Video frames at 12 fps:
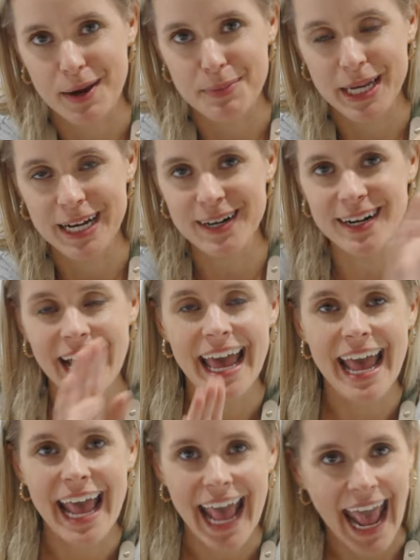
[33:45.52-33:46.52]
up here,
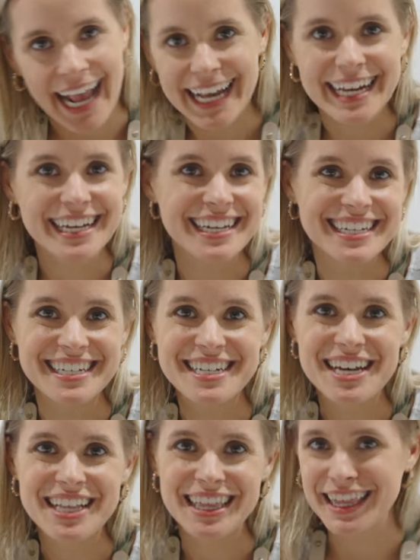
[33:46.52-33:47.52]
and
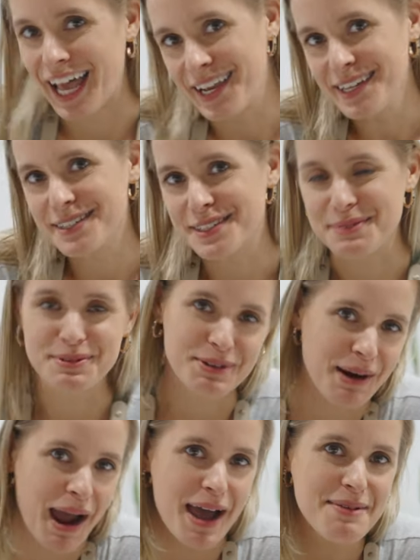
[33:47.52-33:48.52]
like,
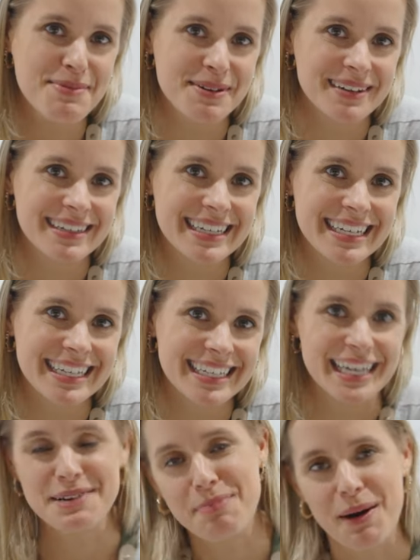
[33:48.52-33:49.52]
subscribe.
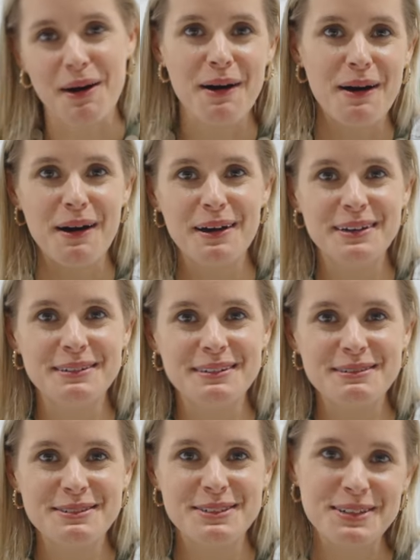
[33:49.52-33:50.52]
Keep on
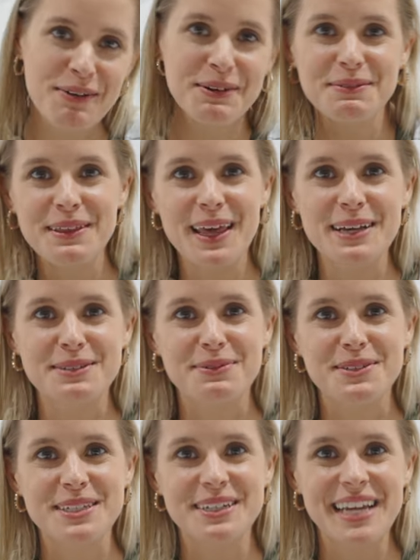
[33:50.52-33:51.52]
sewing with us.
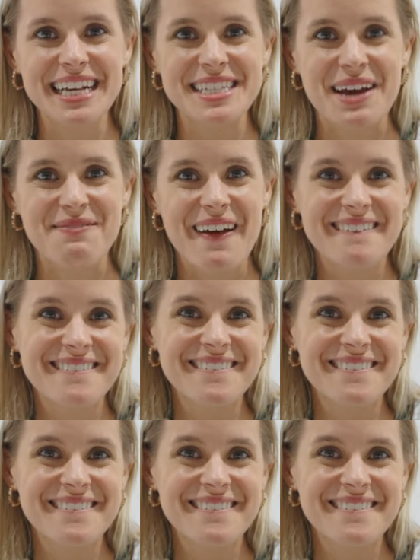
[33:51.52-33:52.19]
We'll see you next time.